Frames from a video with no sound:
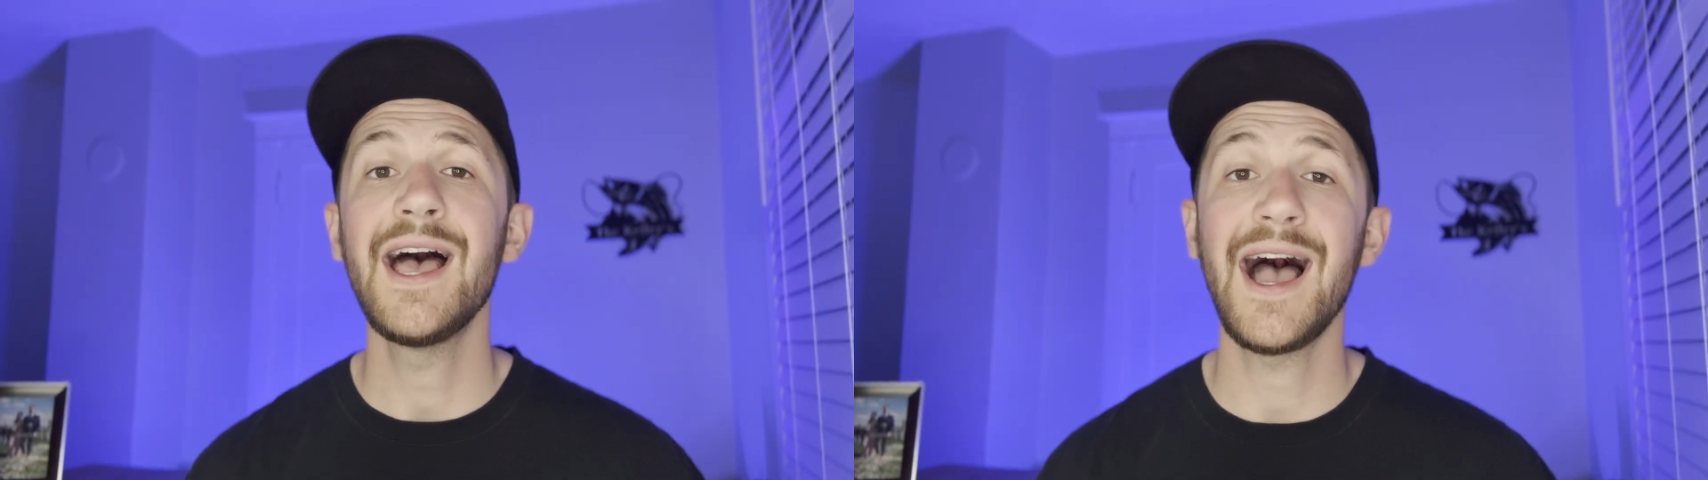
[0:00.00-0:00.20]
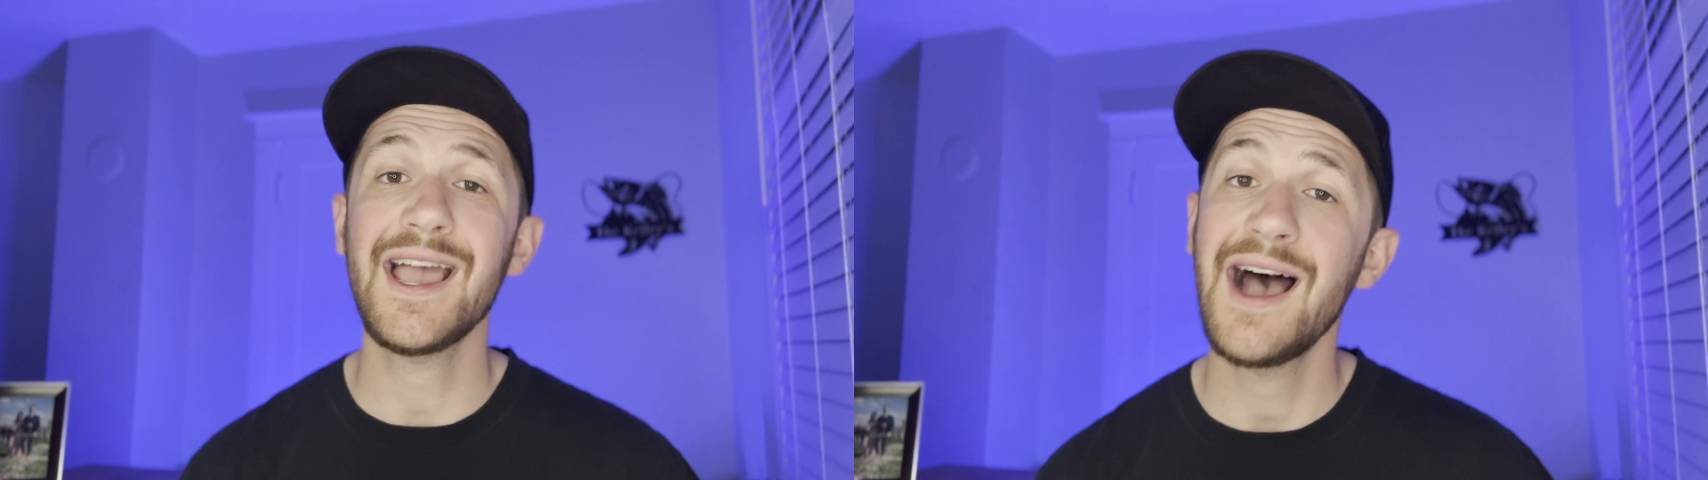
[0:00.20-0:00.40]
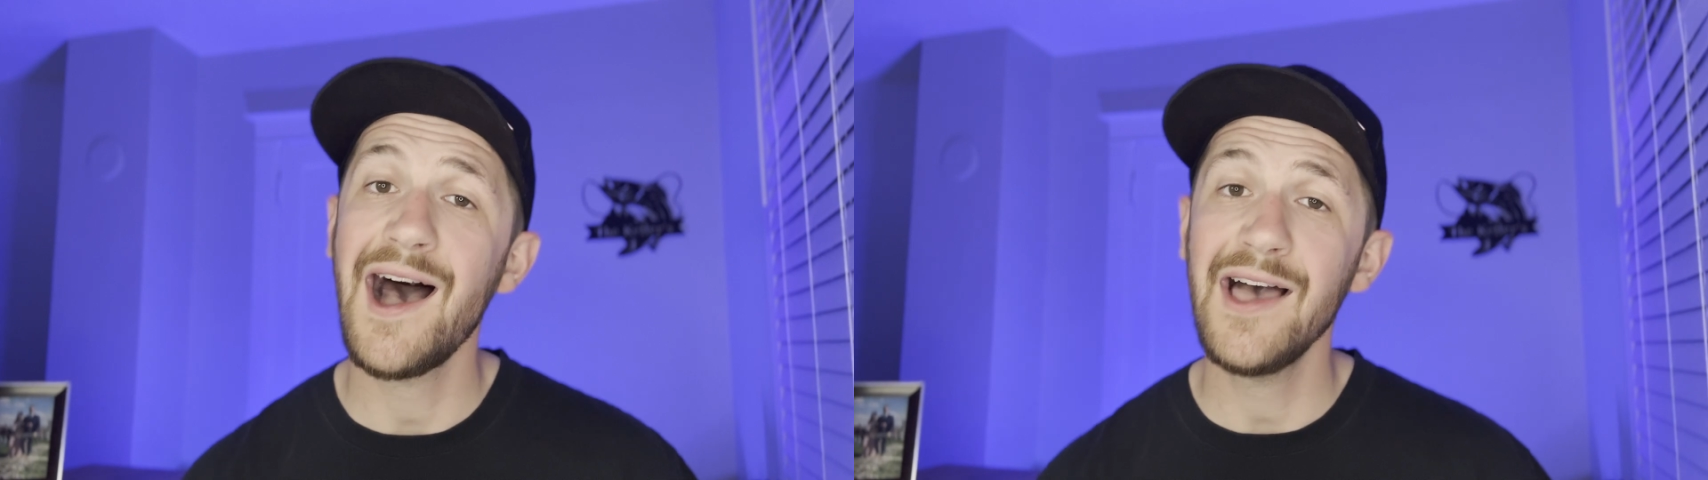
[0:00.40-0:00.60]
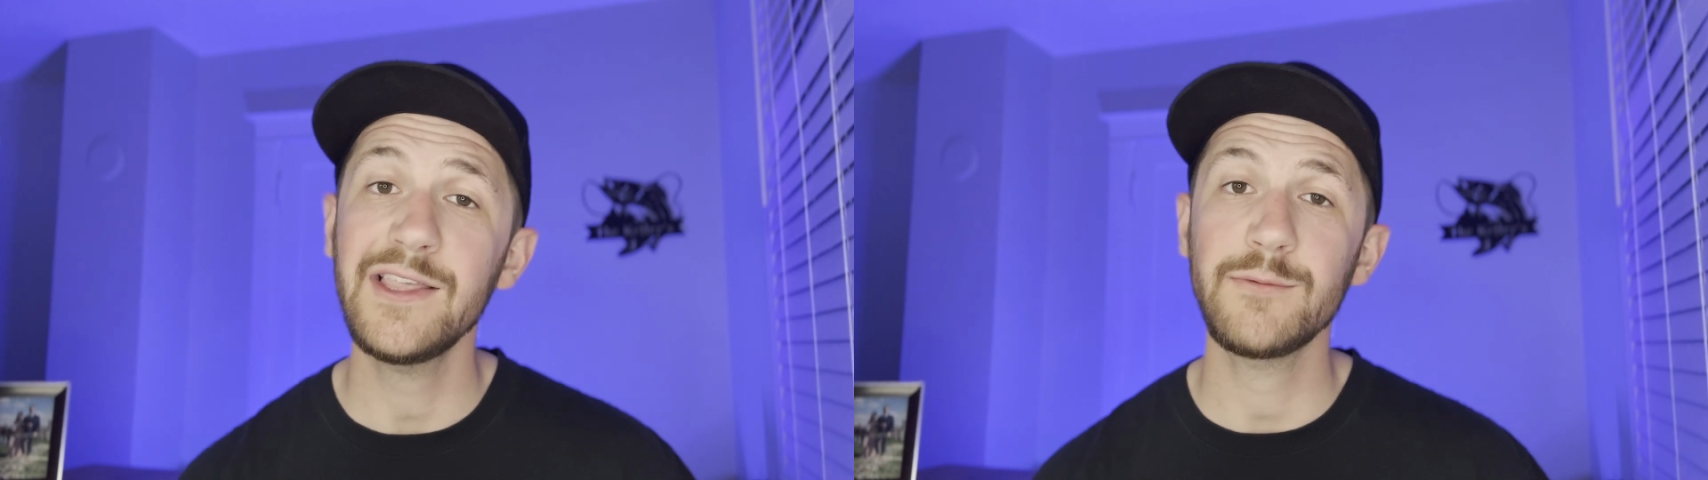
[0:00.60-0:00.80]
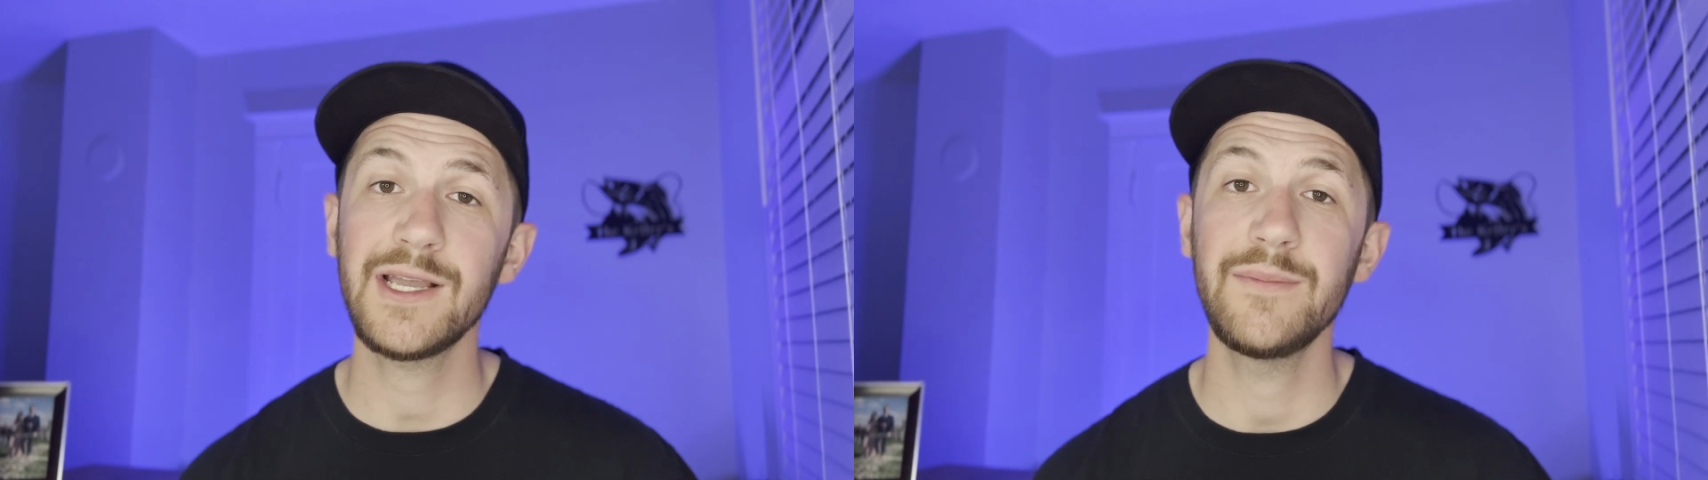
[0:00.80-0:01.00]
I
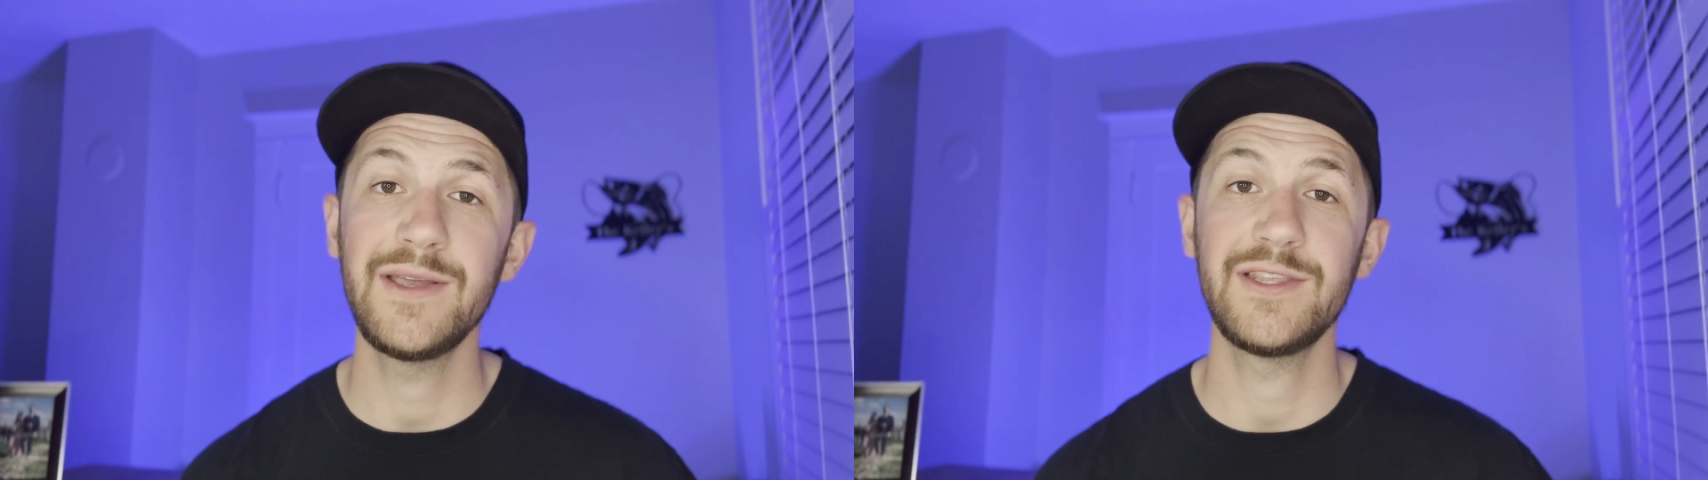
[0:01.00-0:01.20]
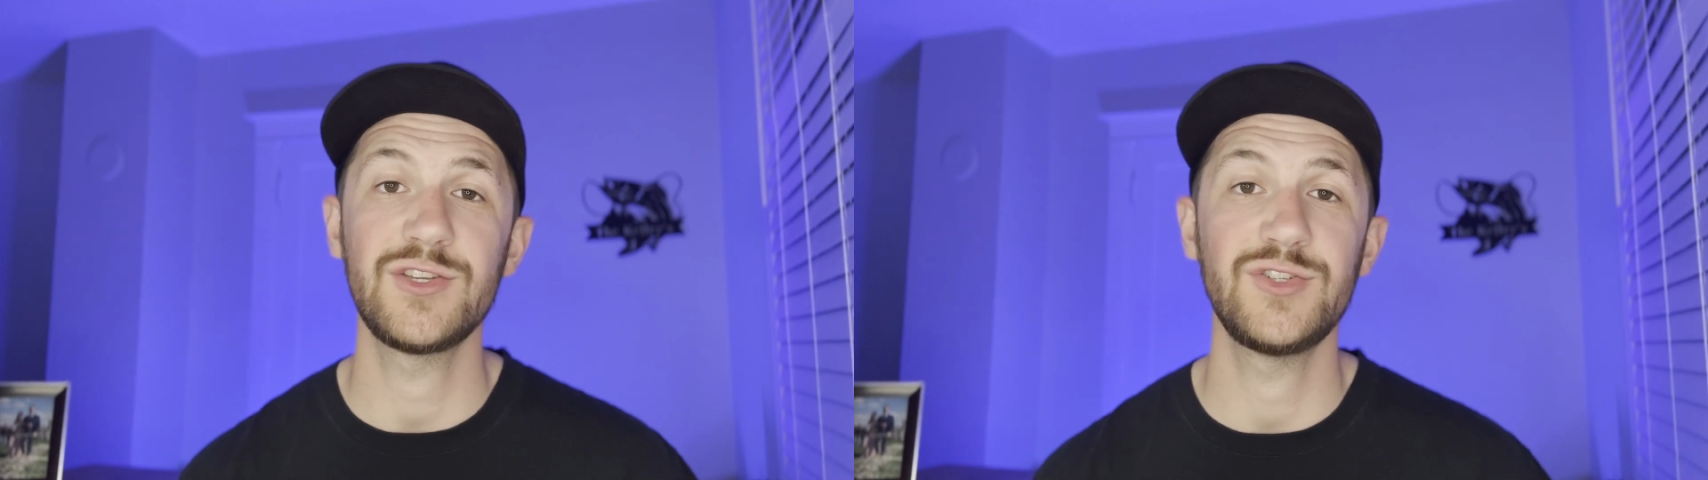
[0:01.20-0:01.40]
highly recommend this